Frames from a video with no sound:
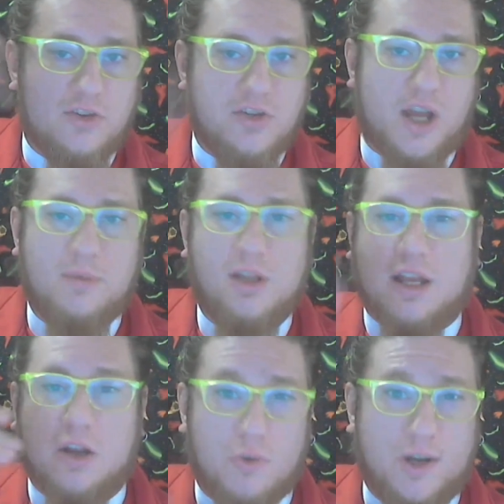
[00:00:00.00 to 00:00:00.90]
there's not going to be
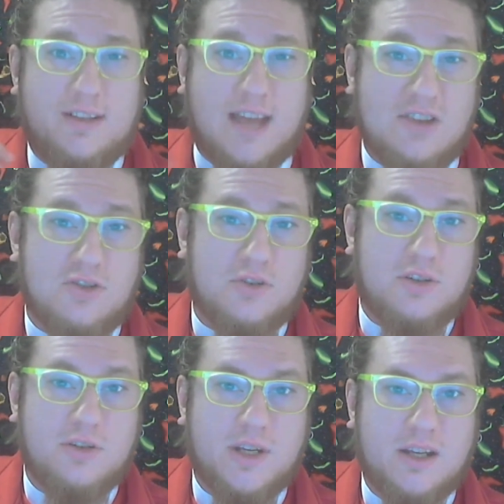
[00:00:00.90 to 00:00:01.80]
like a gritty texture
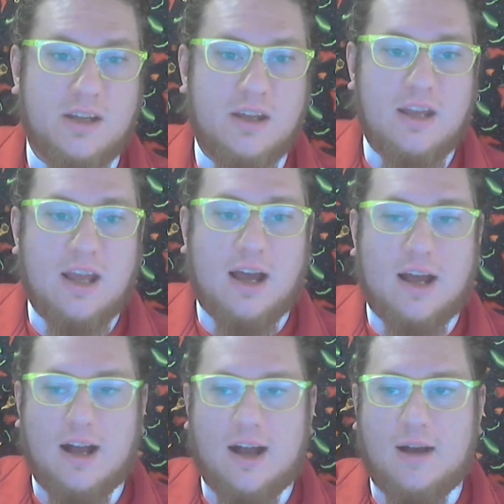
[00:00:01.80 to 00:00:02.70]
to it,
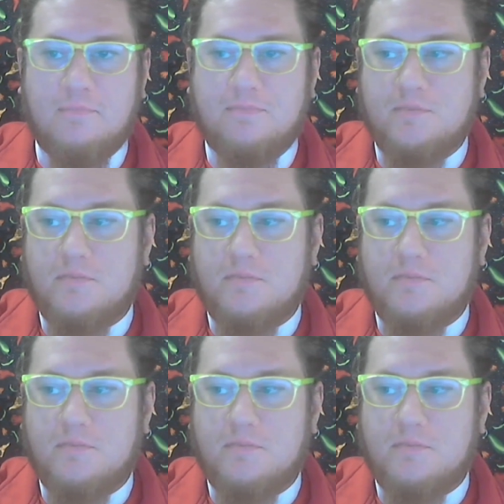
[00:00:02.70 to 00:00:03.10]
um,